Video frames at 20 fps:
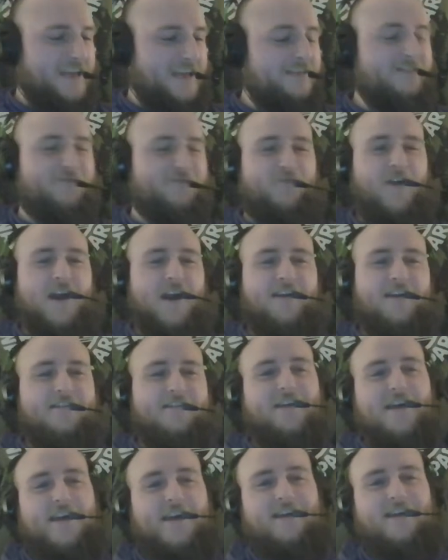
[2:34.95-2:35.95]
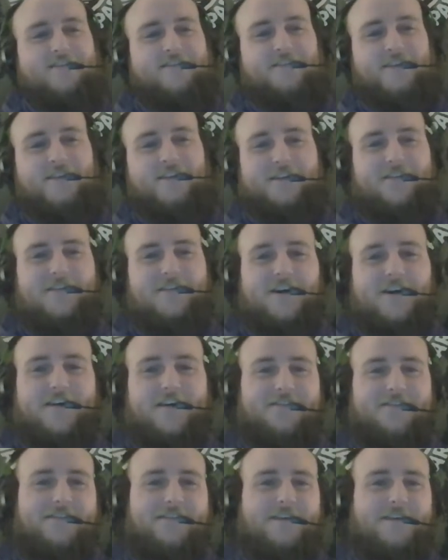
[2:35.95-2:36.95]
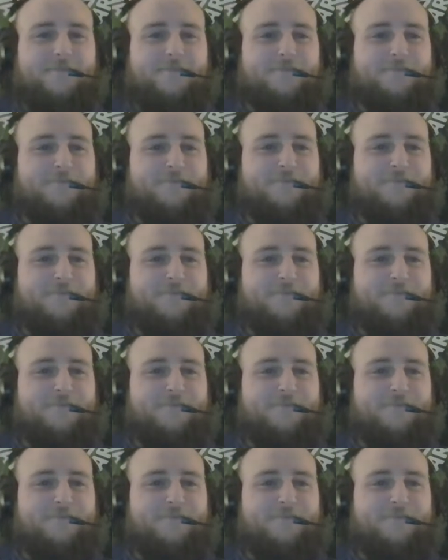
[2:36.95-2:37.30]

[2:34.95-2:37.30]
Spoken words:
Is Ryan Day still on the hot seat?